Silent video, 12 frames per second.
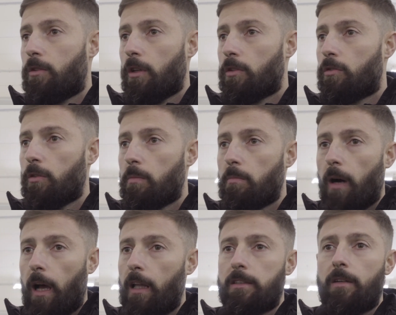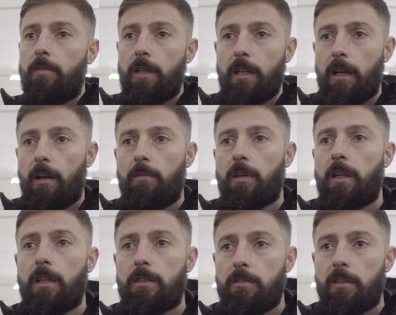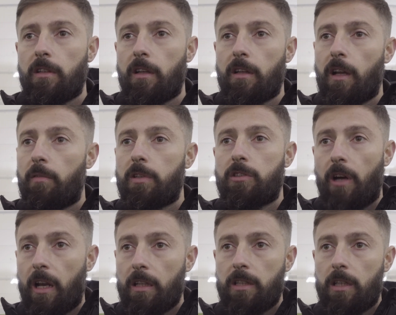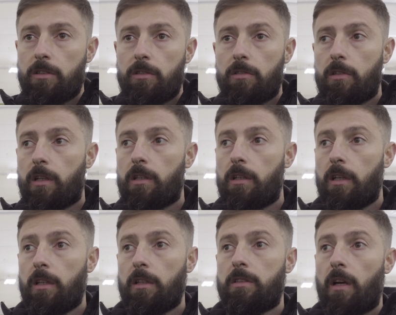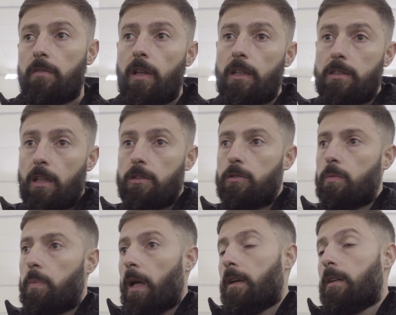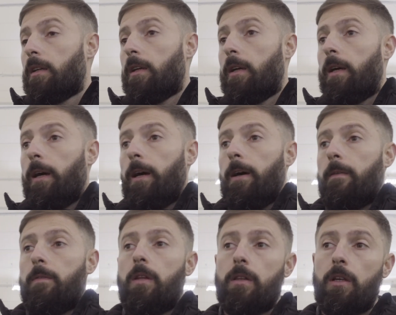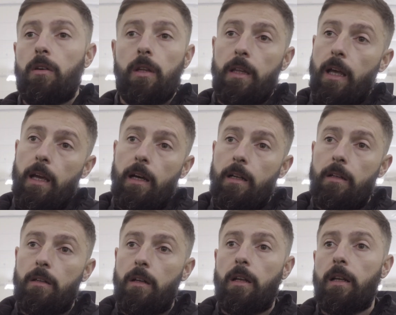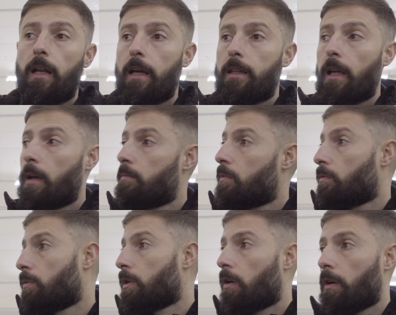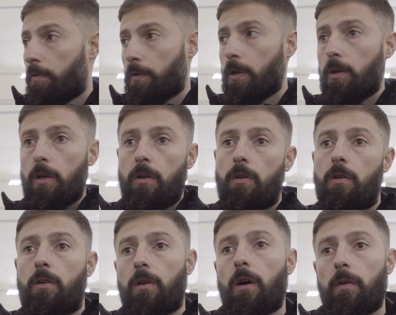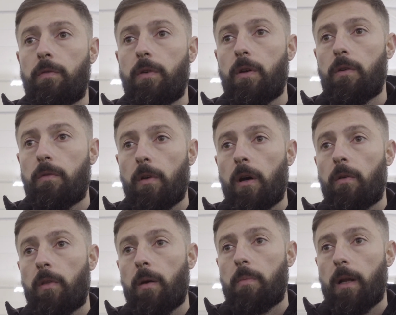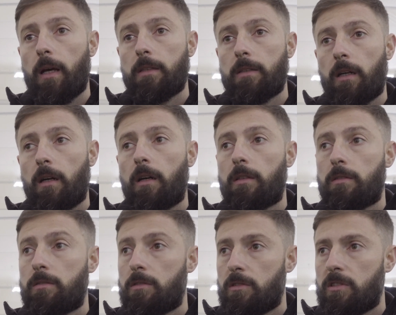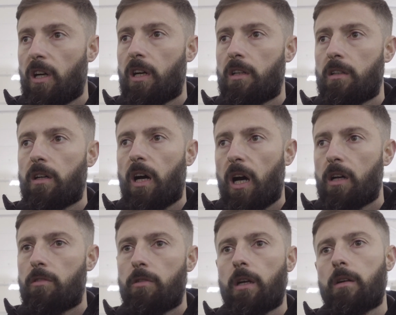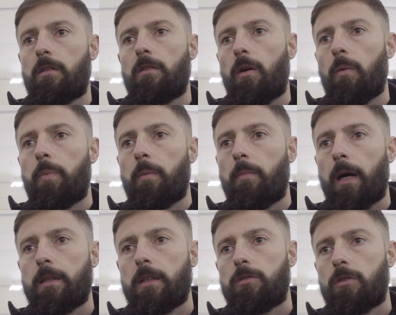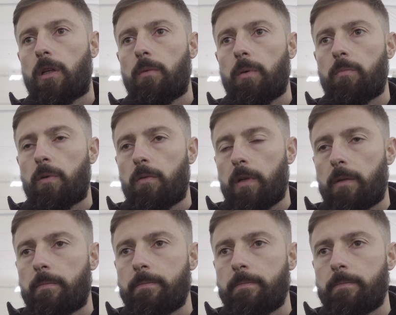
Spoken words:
He's doing miles in every training session, and he deserved that chance to play the other day. And like them, we've got a few of them players that are young, hungry, and open-minded to keep improving.